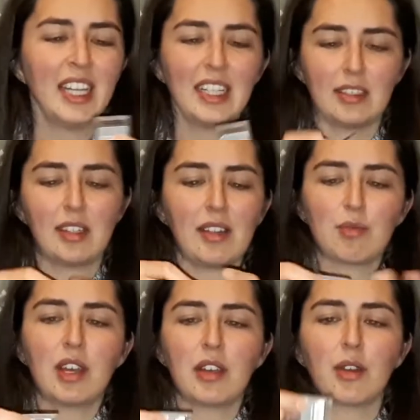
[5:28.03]
So there's
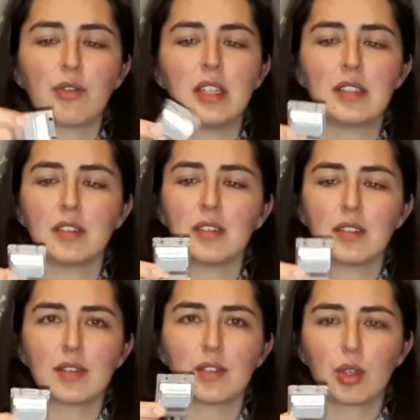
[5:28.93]
really no reason
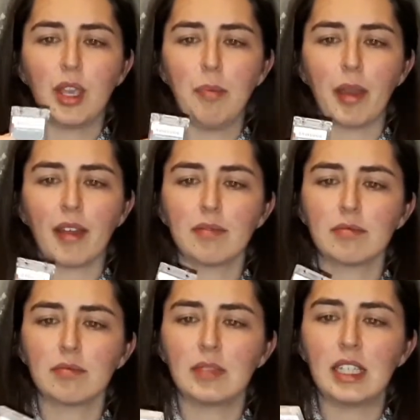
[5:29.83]
to keep it.
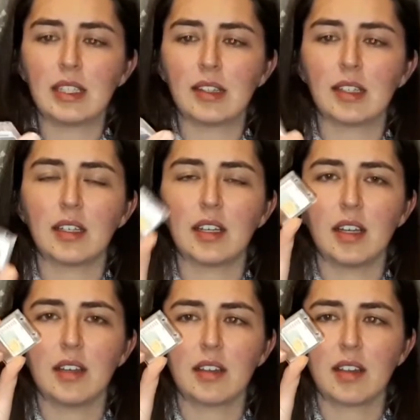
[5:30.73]
Neither the
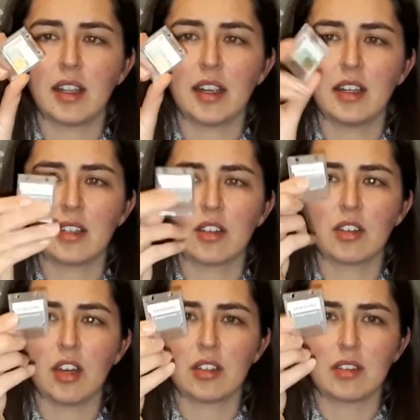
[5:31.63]
card,
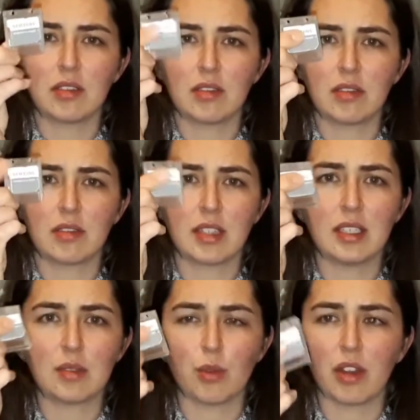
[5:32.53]
not
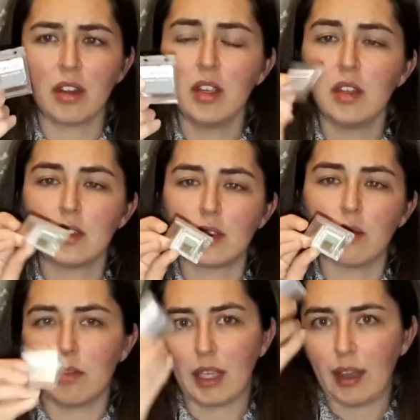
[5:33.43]
this one.
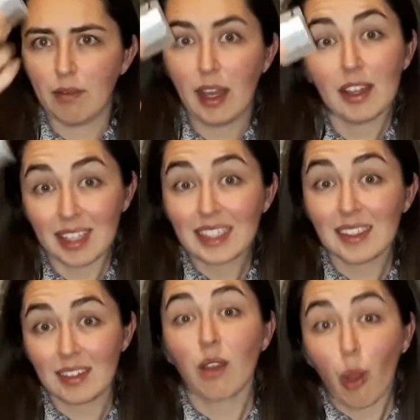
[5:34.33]
So yeah, this
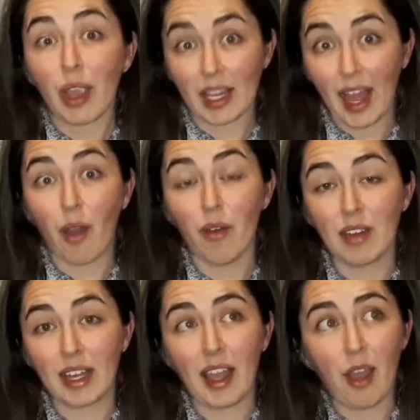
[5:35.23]
is going now.
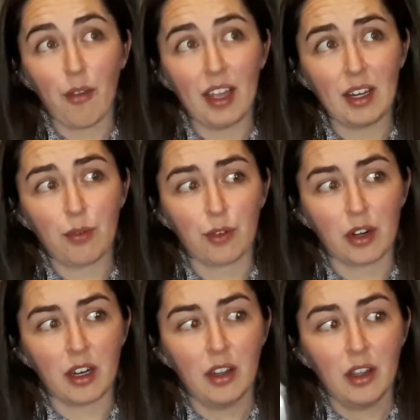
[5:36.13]
Like, I've had it
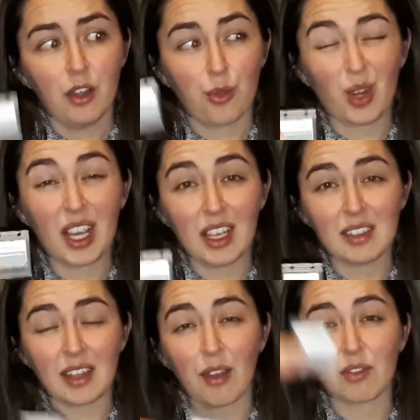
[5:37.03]
for 3 years
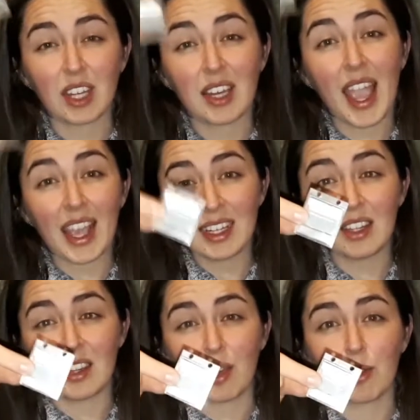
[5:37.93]
and I haven't done
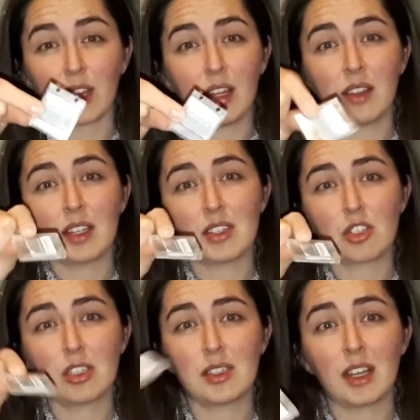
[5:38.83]
anything with it. And it's
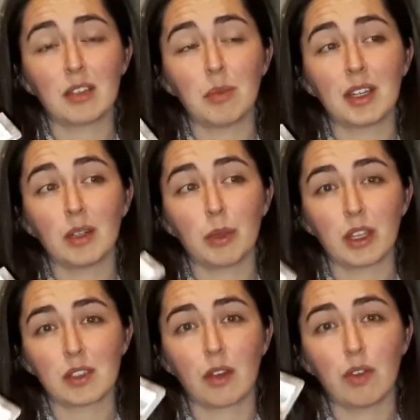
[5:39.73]
just sentimental
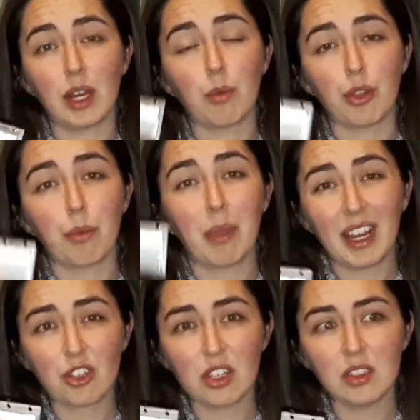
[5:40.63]
because I really want the
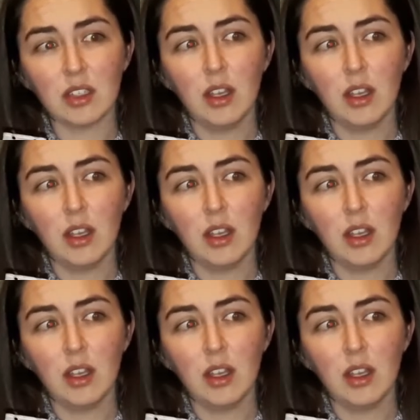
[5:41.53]
pictures.